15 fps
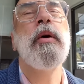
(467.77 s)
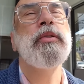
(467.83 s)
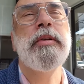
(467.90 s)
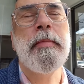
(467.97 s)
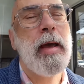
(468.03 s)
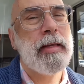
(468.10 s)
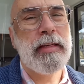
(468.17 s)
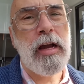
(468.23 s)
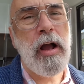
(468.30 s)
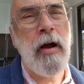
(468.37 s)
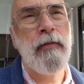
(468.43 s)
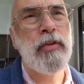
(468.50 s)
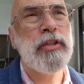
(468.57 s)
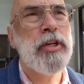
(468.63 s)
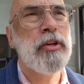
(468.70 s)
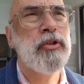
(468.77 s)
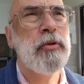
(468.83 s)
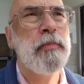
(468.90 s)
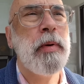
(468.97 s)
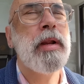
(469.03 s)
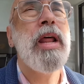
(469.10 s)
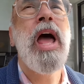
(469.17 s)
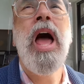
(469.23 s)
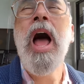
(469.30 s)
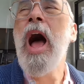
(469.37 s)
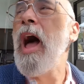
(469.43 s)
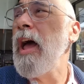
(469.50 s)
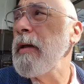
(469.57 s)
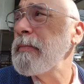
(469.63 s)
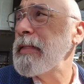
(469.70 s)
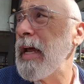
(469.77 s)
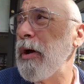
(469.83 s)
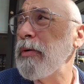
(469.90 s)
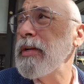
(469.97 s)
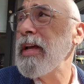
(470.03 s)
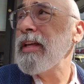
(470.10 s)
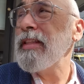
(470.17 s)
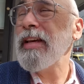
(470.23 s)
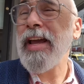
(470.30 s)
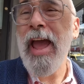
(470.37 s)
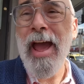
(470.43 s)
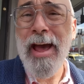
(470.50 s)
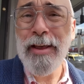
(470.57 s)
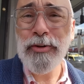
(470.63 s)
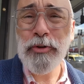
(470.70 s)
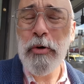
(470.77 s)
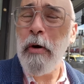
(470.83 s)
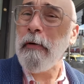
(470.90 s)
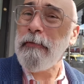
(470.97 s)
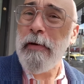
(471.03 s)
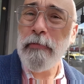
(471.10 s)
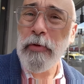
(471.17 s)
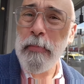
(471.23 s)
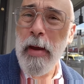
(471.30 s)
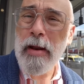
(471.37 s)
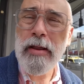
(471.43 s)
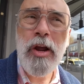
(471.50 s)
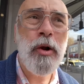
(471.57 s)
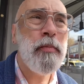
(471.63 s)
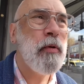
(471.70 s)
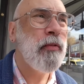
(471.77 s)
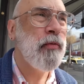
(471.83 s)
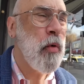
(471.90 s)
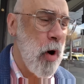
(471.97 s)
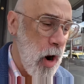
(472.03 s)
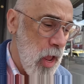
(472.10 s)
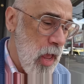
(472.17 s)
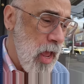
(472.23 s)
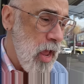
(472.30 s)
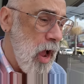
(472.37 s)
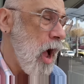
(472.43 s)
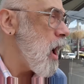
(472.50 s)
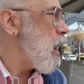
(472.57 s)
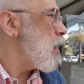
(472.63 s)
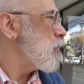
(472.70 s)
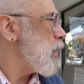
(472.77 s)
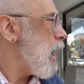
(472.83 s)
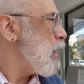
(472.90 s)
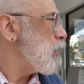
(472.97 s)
the most amazing conversation. But I'm down in the Castro. I've never been here before. Um,